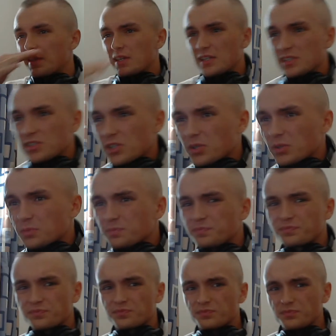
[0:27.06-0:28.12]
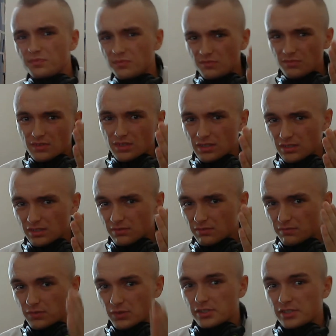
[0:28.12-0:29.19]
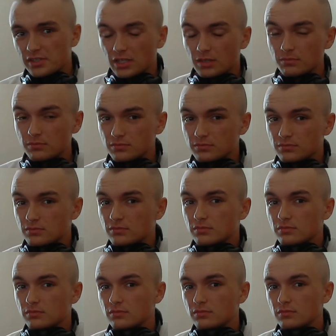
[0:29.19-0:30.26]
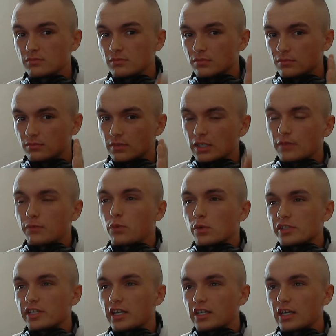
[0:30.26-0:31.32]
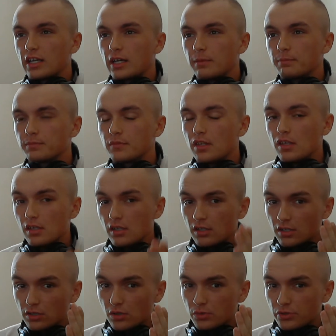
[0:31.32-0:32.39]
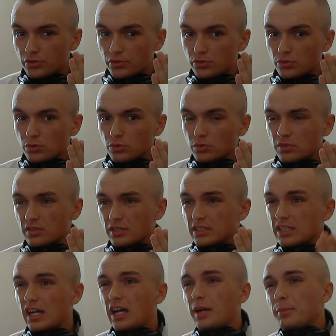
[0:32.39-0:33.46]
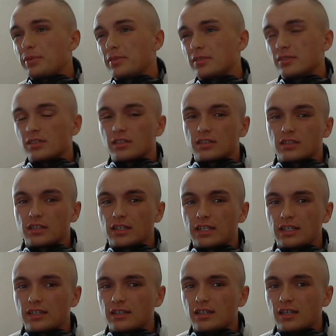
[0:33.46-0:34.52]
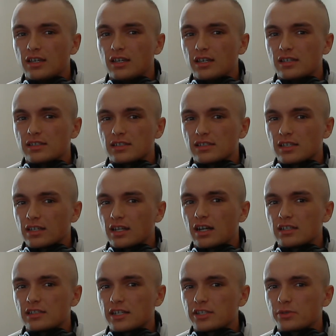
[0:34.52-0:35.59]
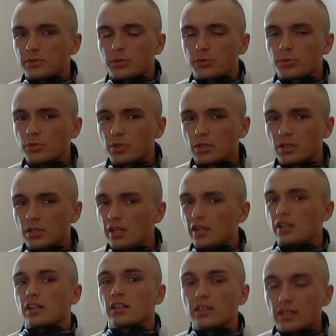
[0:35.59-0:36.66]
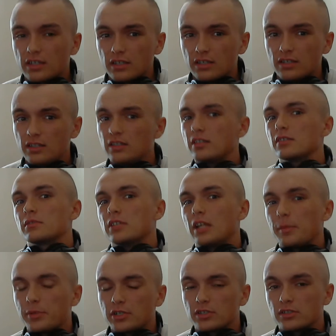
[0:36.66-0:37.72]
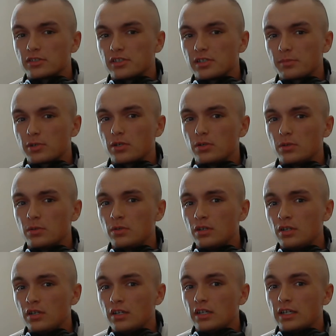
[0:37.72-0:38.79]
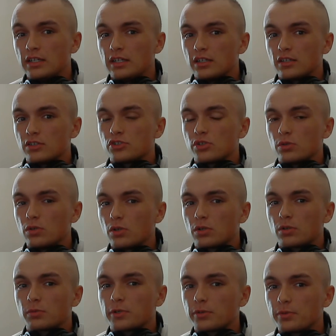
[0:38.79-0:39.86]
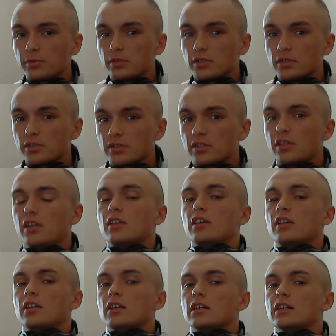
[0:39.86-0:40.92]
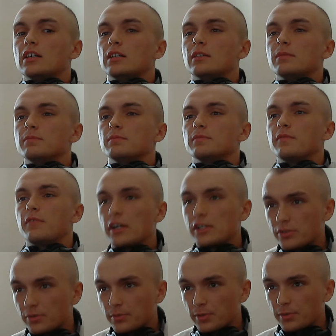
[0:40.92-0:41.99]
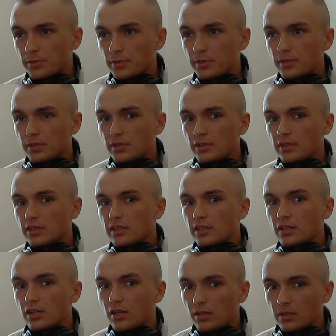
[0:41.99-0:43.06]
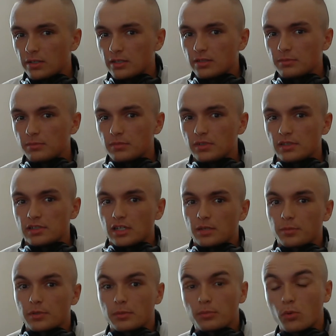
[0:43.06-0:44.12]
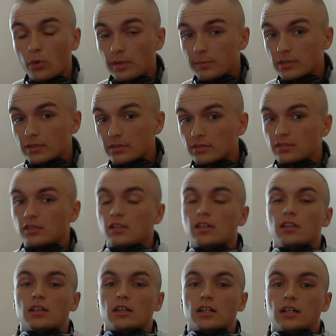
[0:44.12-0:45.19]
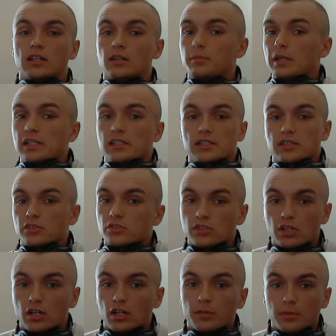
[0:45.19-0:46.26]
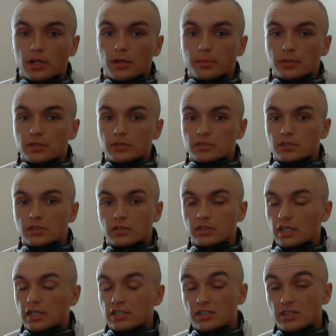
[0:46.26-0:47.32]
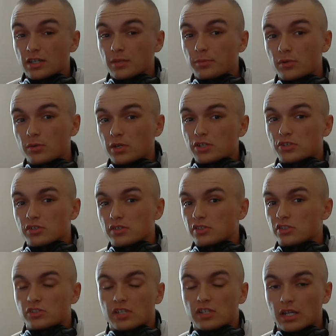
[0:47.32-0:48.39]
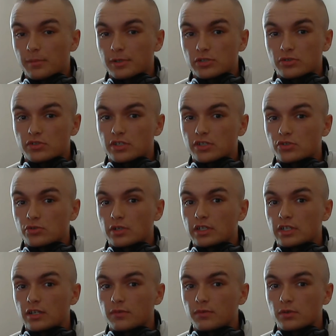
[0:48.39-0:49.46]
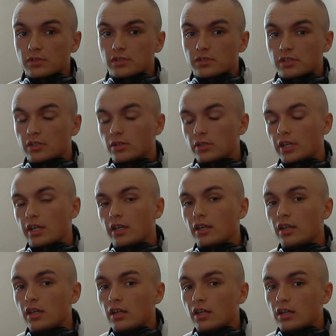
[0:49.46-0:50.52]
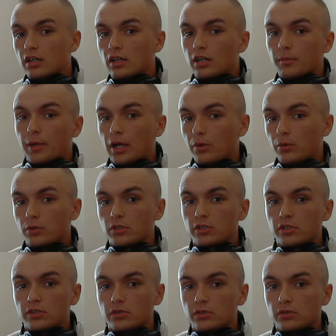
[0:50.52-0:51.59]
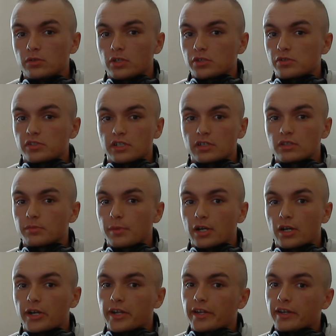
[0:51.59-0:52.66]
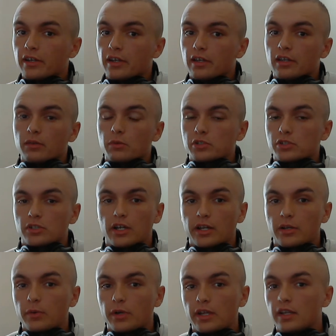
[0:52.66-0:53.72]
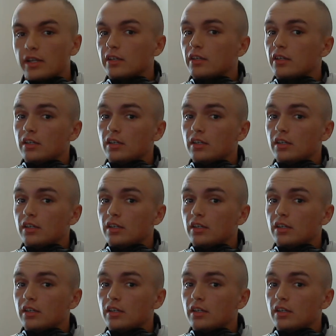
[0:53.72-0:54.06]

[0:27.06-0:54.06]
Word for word: So, first step airforce.com. Go to the top at the link that says like contact your recruiter. Click it, type in your zip code, and then it'll show local recruiters. Um, find your recruiter, call him, set up an appointment. Uh, basically, you just call him up. He'll he'll ask you a couple questions. Just say I'm interested in joining the Air Force. He'll say, okay, um, how old are you? Are you single, married? What's your height, weight?